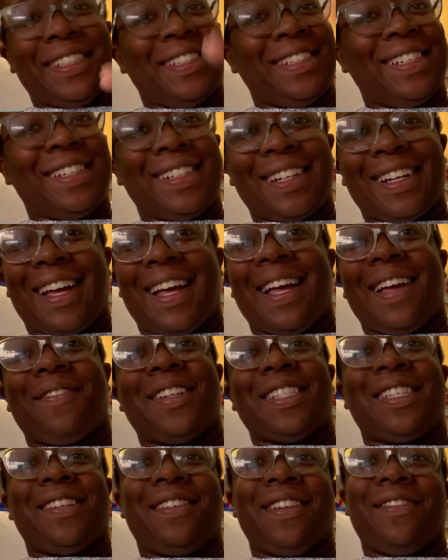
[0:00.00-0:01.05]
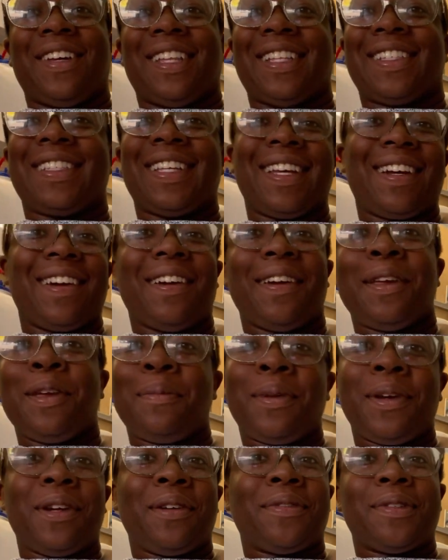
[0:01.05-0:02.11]
you get in the comments, you don't even have to say, girl, you
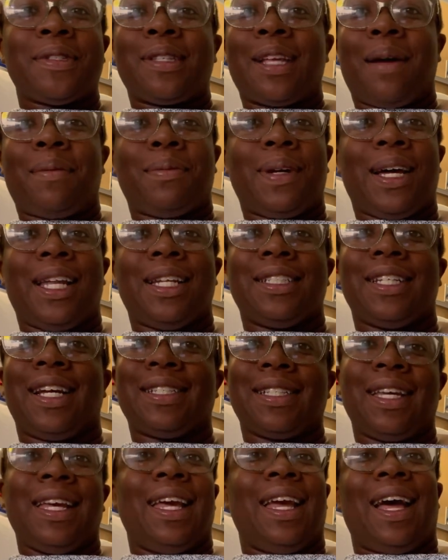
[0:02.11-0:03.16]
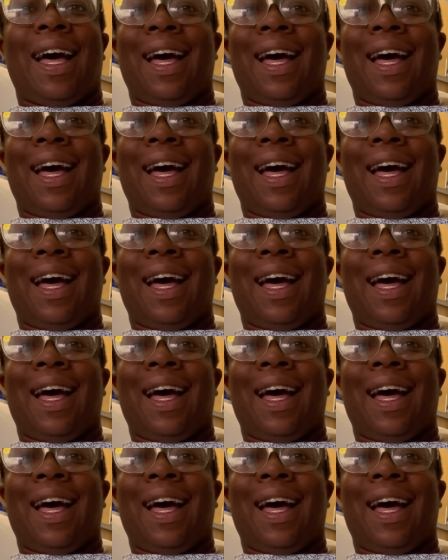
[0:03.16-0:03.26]
beautiful, stop apologizing.